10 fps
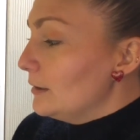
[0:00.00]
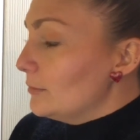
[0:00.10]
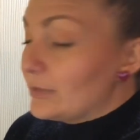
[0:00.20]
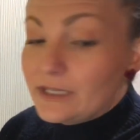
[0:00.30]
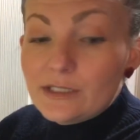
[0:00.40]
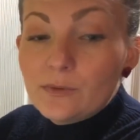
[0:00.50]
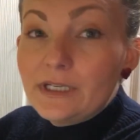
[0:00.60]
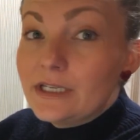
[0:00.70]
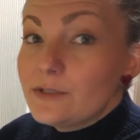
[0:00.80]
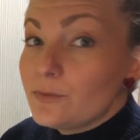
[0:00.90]
But this one
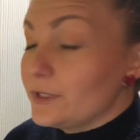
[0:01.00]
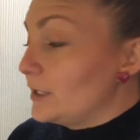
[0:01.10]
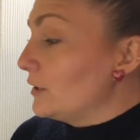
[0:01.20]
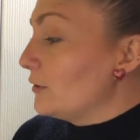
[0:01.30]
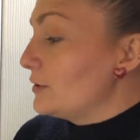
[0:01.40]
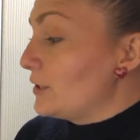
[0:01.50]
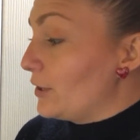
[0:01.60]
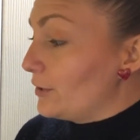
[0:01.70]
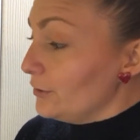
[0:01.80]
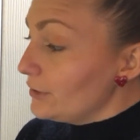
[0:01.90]
is really close to
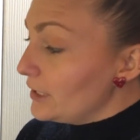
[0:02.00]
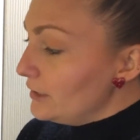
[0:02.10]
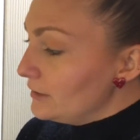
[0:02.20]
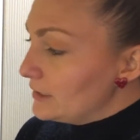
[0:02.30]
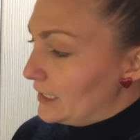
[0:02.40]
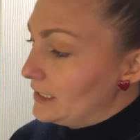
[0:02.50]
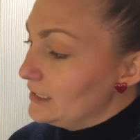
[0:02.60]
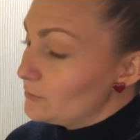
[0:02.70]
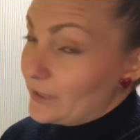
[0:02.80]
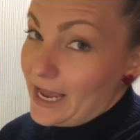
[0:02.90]
30, and
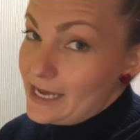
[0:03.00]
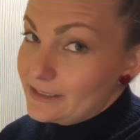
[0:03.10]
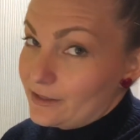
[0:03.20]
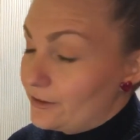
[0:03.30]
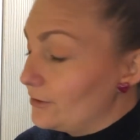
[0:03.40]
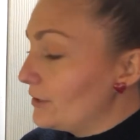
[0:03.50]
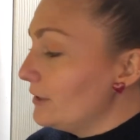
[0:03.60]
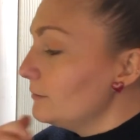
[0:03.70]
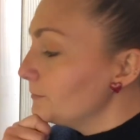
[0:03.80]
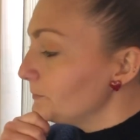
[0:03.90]
this one has a 30.